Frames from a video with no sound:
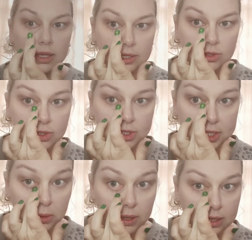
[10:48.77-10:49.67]

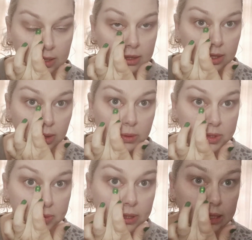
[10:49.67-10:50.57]
interesting one that I
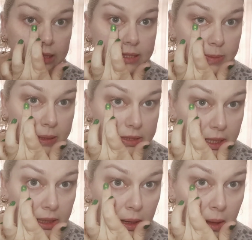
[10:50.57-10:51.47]
wasn't really expecting